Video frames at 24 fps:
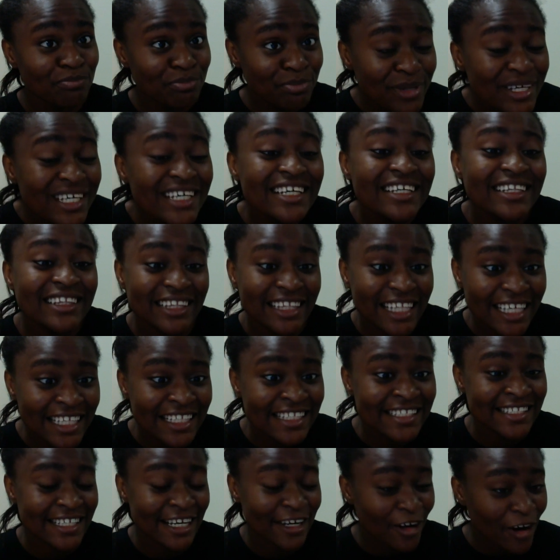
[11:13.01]
big
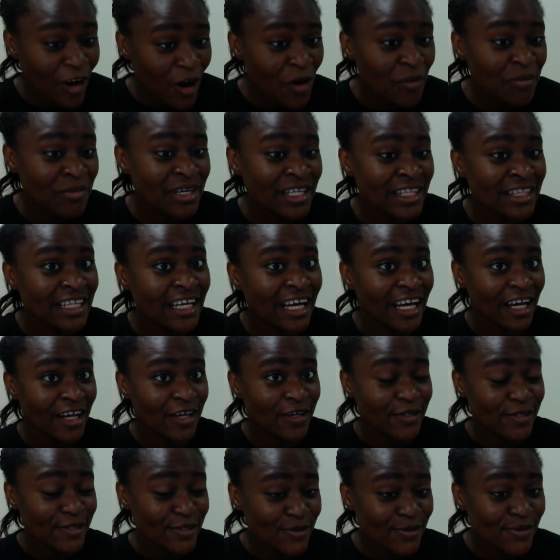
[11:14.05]
things are coming
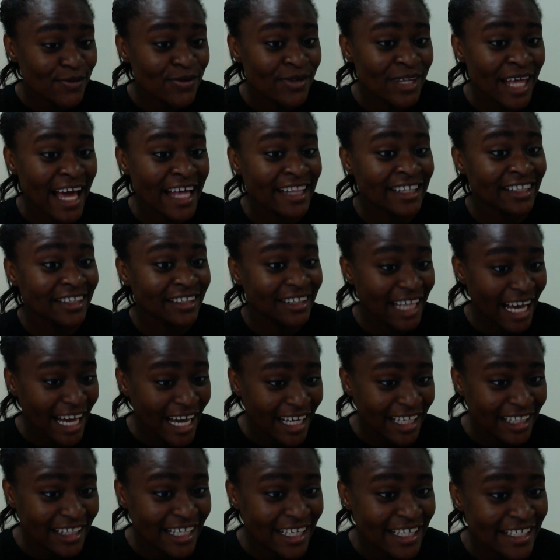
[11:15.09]
soon and the
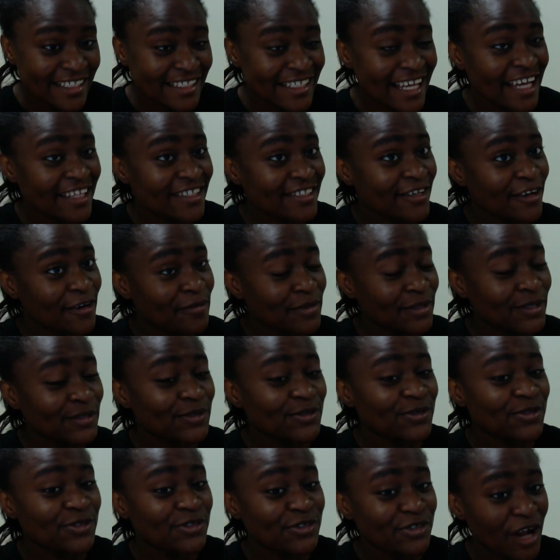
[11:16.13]
darkness that's coming
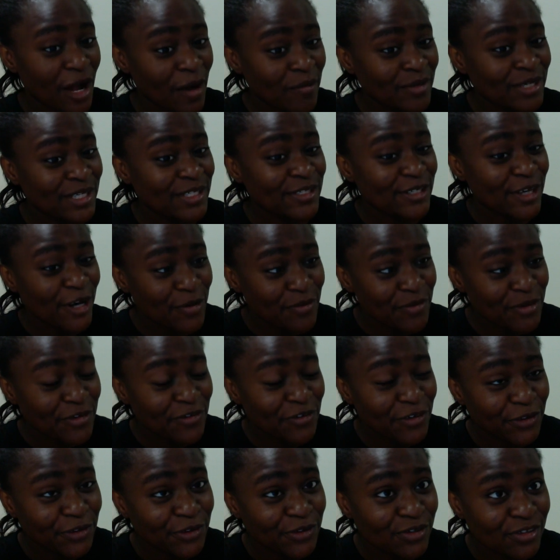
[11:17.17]
into drama is coming
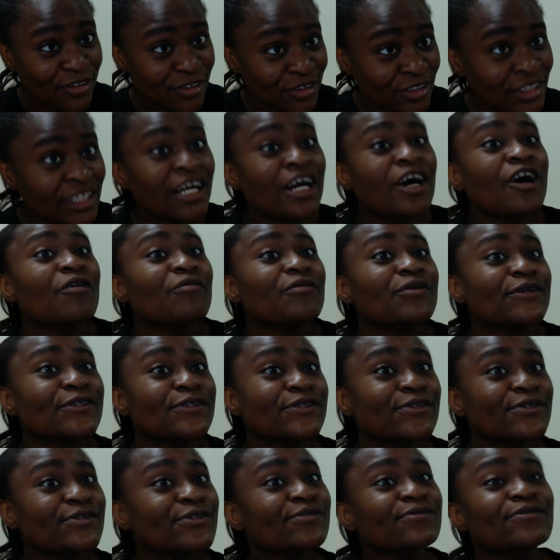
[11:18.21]
real soon but
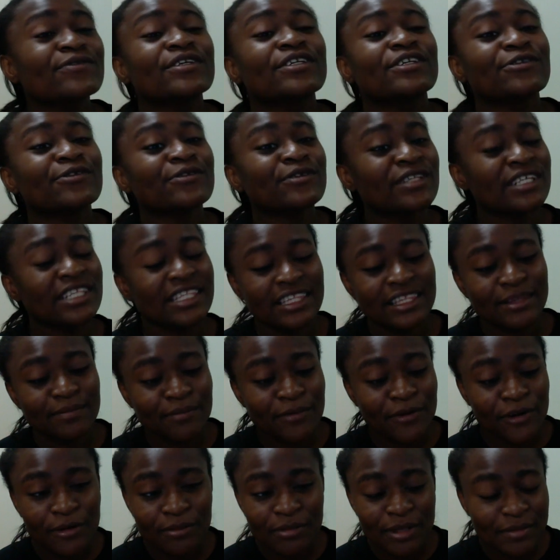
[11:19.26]
those were the only
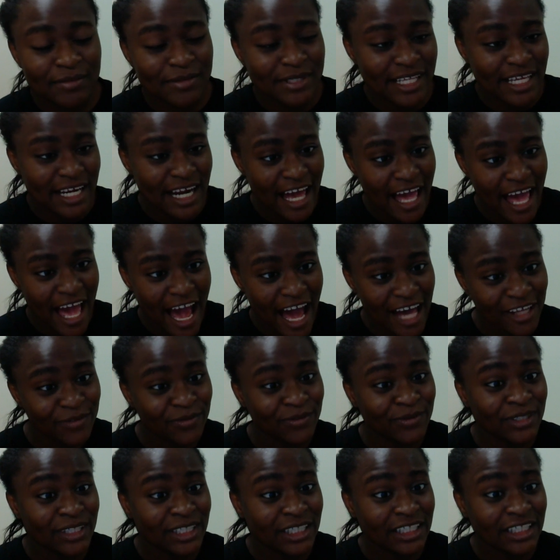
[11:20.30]
problems that i had
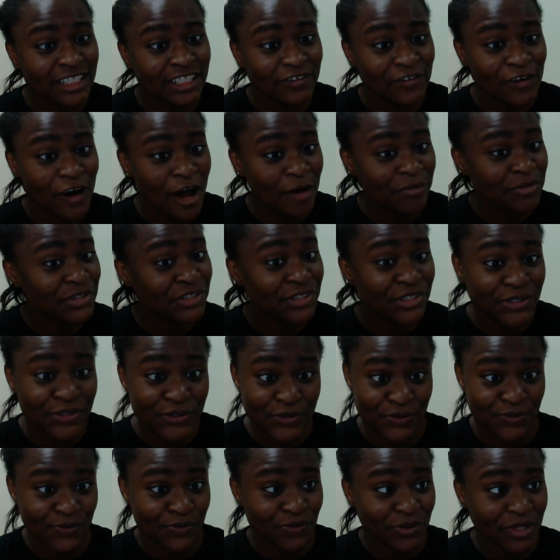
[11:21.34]
with the drama
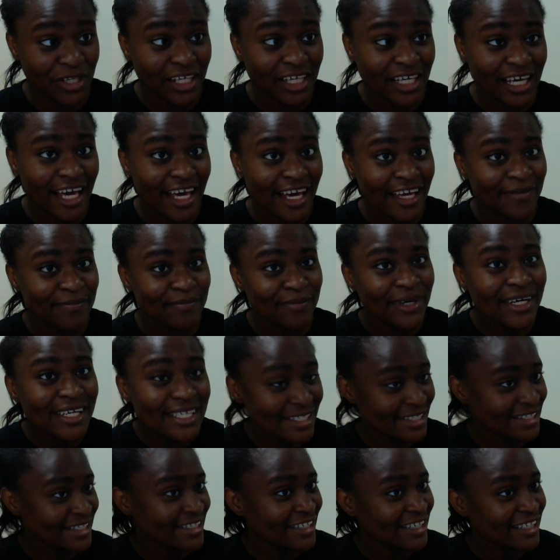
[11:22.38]
this week and
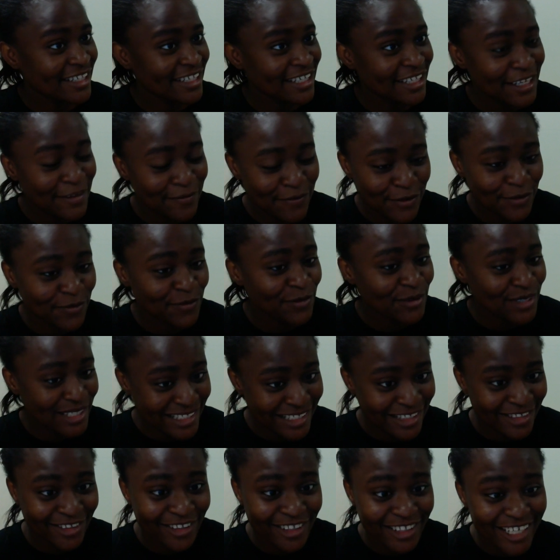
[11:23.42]
personally if it
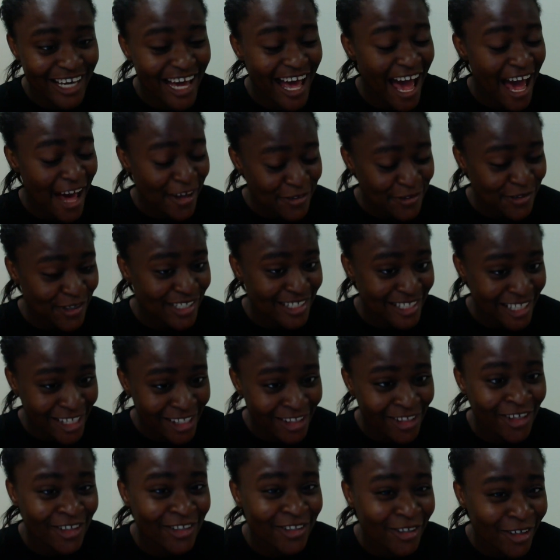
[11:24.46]
was another actress
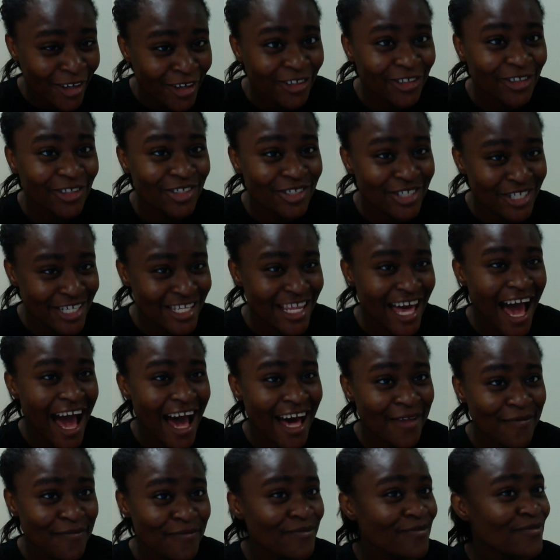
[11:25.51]
and not Gong Hyo-jin
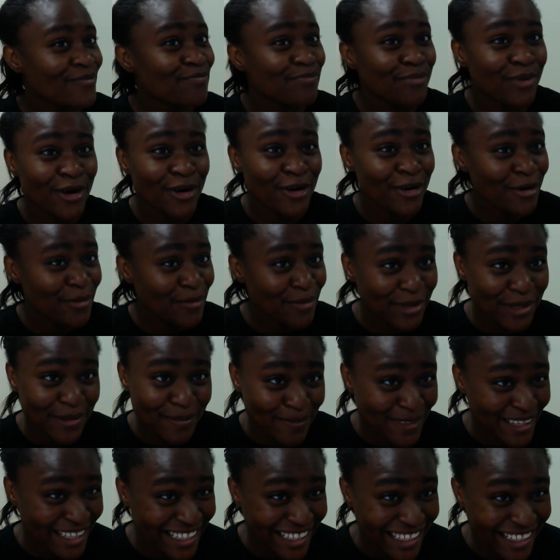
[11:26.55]
i'd
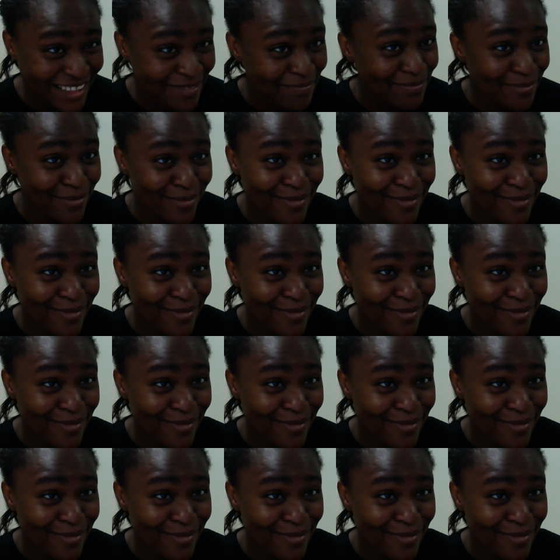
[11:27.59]
probably